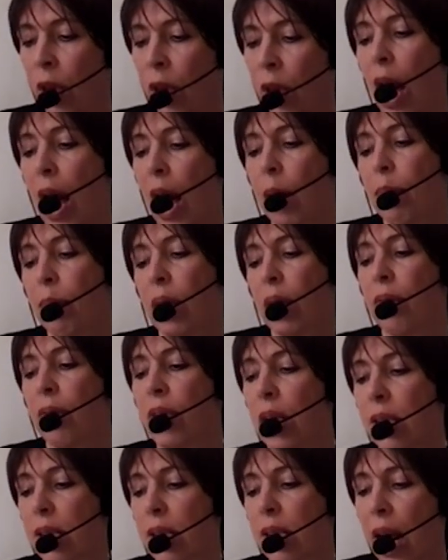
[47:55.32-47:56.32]
"I believe
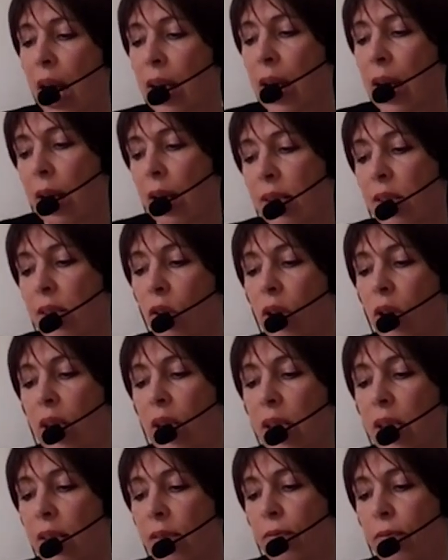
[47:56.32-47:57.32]
that telling our
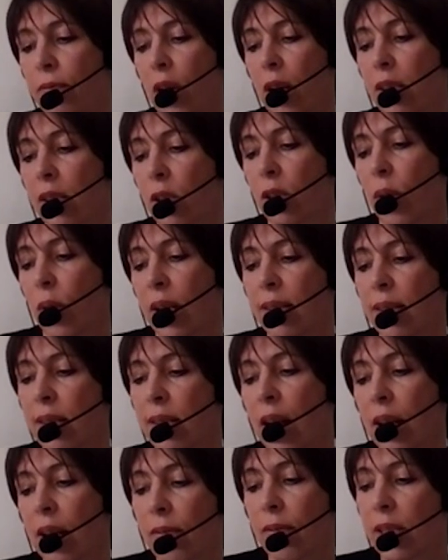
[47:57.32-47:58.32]
stories, first to
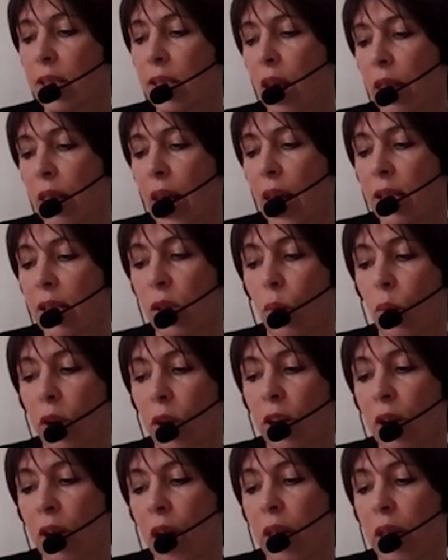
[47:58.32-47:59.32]
ourselves, then to one
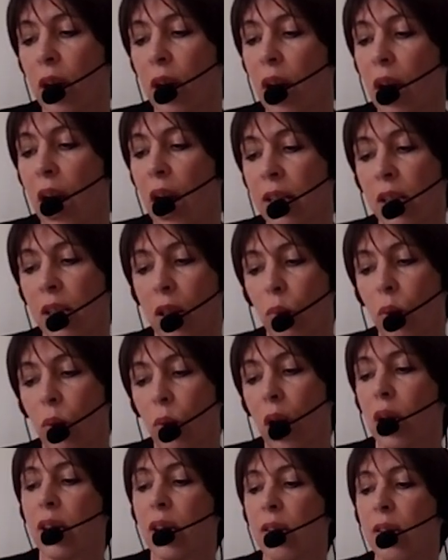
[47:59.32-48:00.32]
another and to the
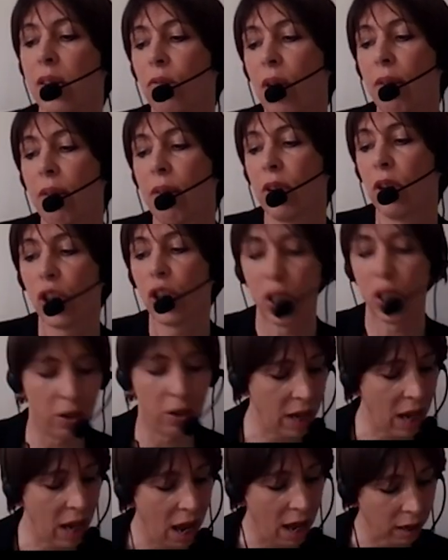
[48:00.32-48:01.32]
world, is a
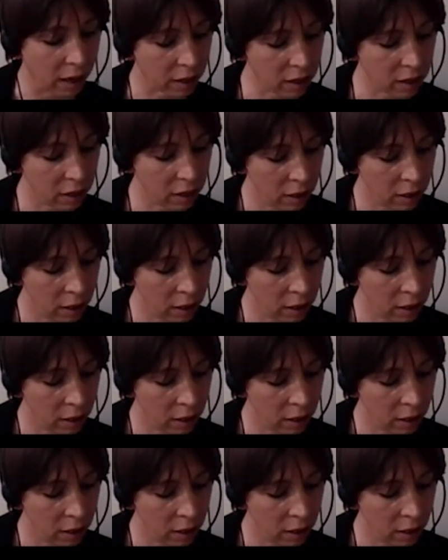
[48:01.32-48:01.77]
revolutionary act.